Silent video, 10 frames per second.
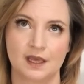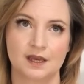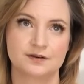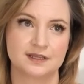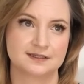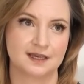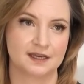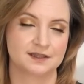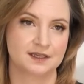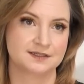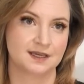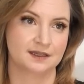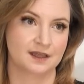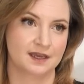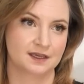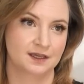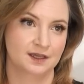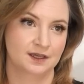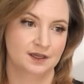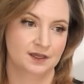how do they say it? They say like,
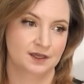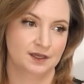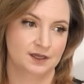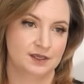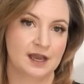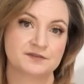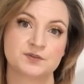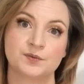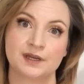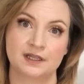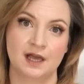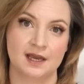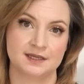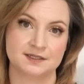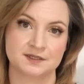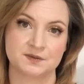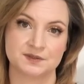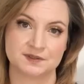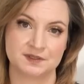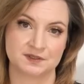you have to realize this
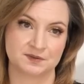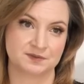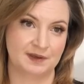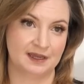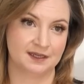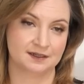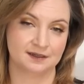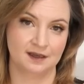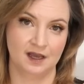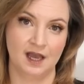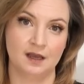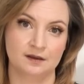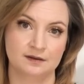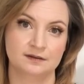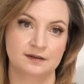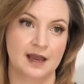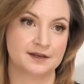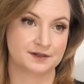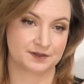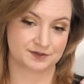was, this was made uh, at
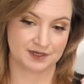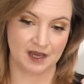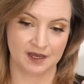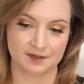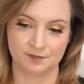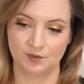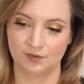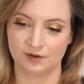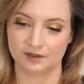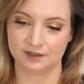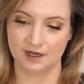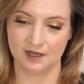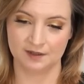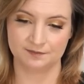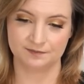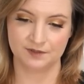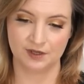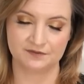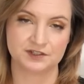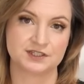another time, or um, you
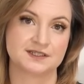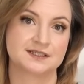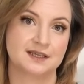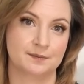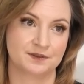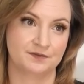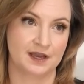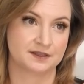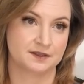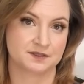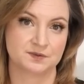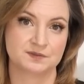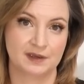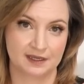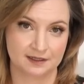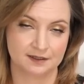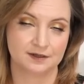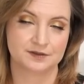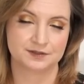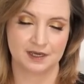have to just accept the fact that this was made at
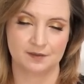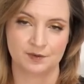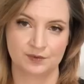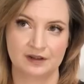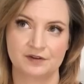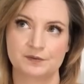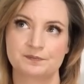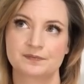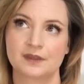another time or whatever.